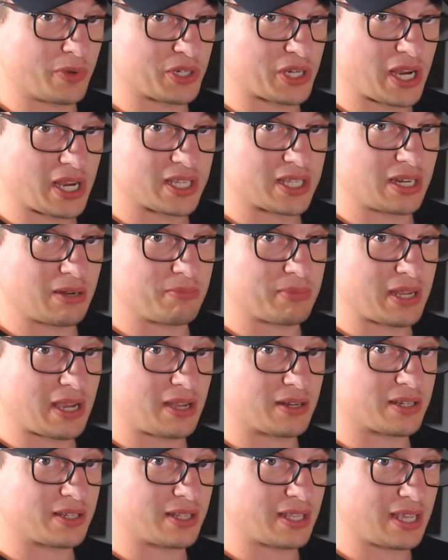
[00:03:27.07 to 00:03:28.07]
chasing him
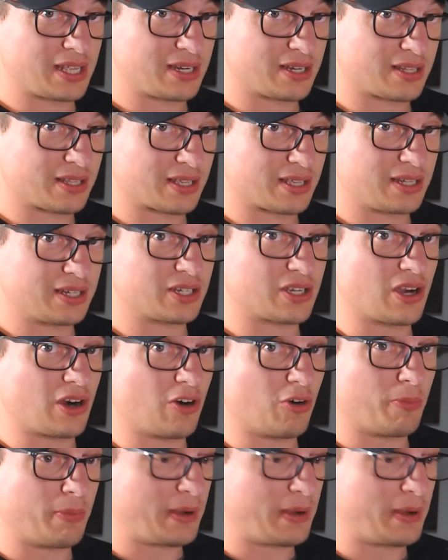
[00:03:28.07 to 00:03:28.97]
down to the end of the end goal,